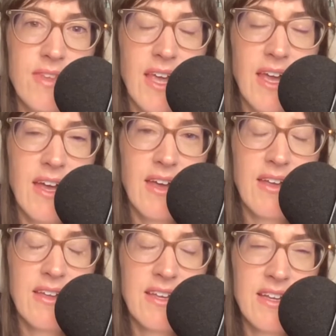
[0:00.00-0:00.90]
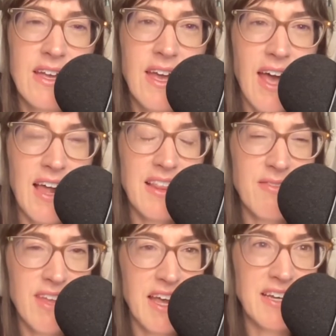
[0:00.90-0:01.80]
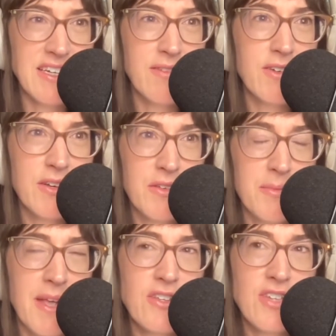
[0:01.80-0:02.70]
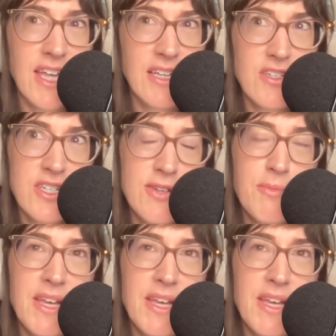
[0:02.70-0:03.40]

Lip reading: Yeah. I love that idea of a no spend challenge too,